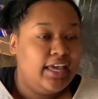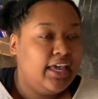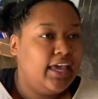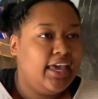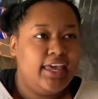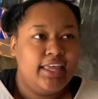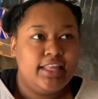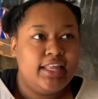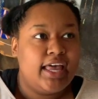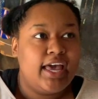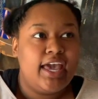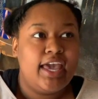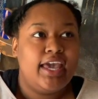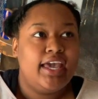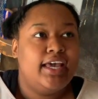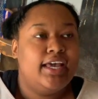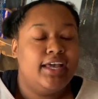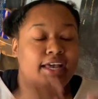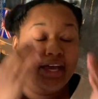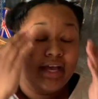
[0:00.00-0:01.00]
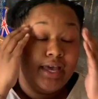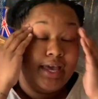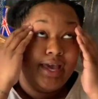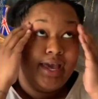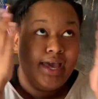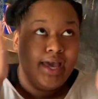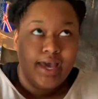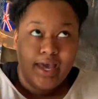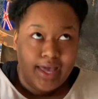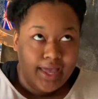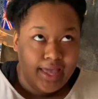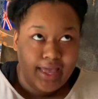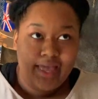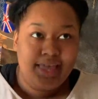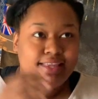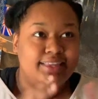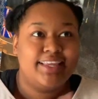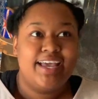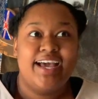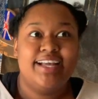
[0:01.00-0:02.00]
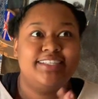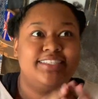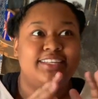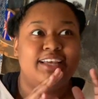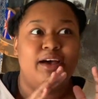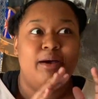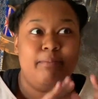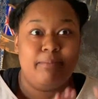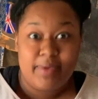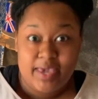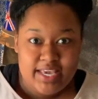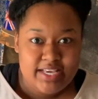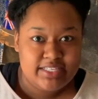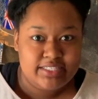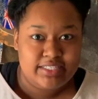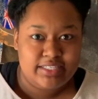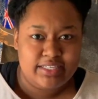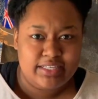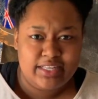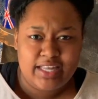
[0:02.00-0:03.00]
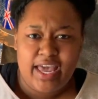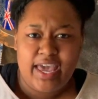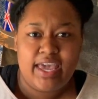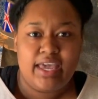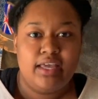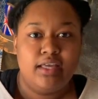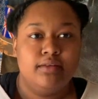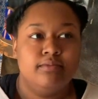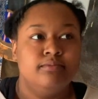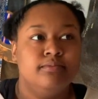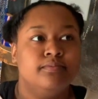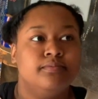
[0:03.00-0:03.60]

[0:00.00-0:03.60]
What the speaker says: And like, that's amazing. Like